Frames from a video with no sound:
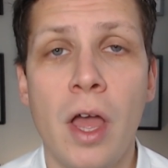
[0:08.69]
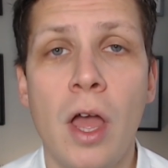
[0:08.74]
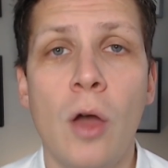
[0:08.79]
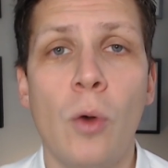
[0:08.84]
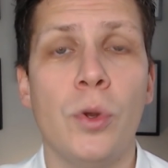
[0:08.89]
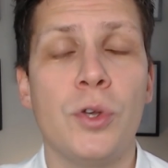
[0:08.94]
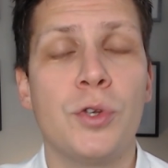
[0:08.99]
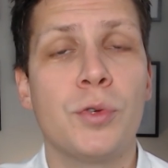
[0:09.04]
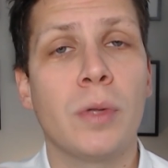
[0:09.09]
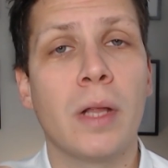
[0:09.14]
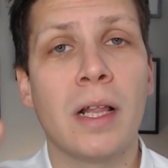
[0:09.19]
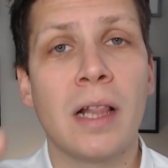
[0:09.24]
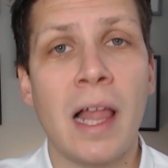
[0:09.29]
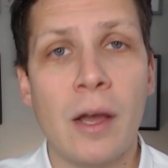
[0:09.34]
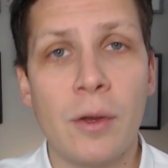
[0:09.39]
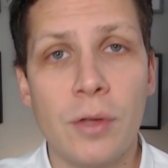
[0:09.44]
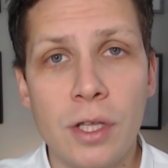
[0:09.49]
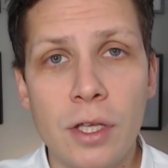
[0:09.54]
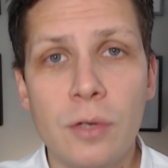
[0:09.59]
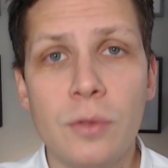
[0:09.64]
which will allow
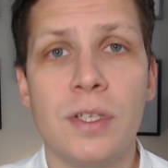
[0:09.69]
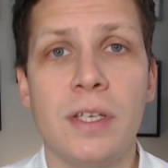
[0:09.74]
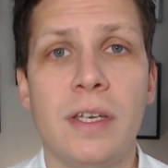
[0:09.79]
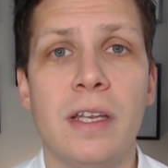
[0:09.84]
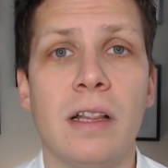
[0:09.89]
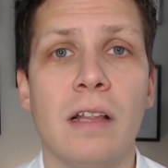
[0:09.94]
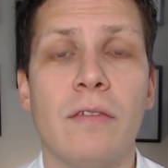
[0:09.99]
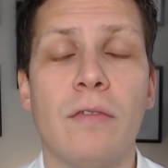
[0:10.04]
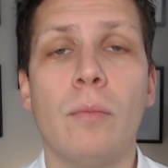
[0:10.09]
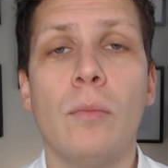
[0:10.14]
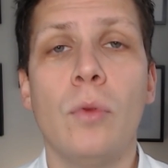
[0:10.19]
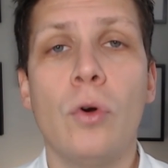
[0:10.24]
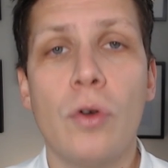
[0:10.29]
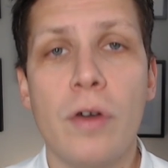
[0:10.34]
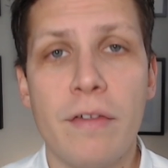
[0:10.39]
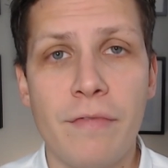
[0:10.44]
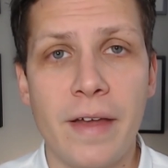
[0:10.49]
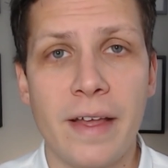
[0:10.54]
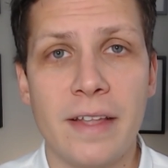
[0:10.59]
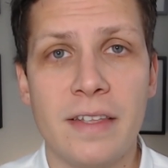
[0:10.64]
you to deliver more
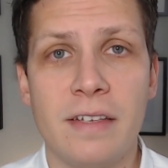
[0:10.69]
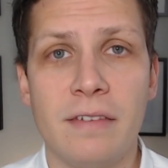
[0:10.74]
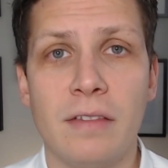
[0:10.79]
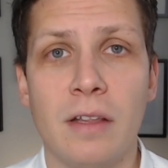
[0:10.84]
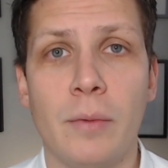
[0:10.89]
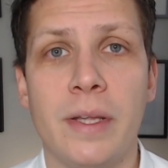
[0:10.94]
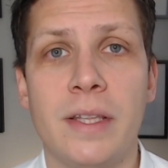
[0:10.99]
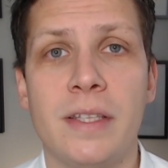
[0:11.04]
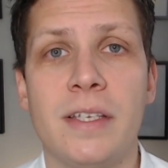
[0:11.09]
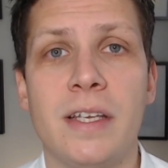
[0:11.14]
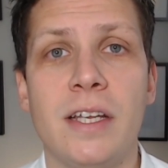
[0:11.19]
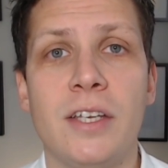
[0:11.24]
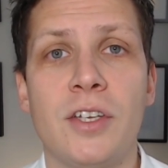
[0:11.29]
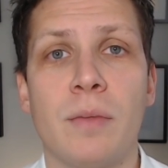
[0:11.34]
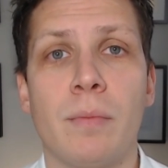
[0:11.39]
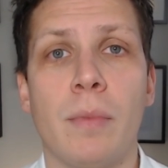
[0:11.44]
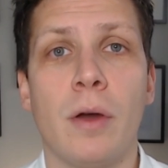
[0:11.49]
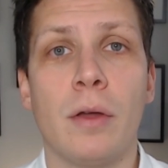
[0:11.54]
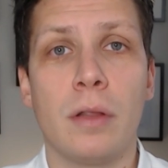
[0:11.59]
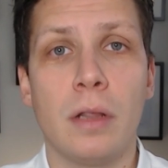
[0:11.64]
effectively when teaching
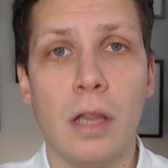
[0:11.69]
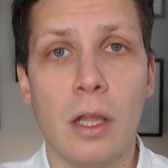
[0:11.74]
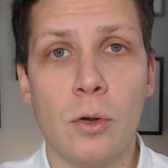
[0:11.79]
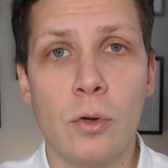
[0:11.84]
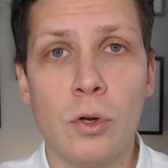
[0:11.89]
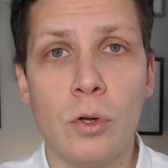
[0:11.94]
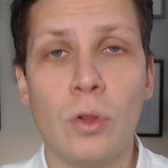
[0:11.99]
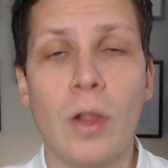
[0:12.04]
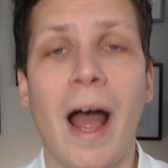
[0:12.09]
both local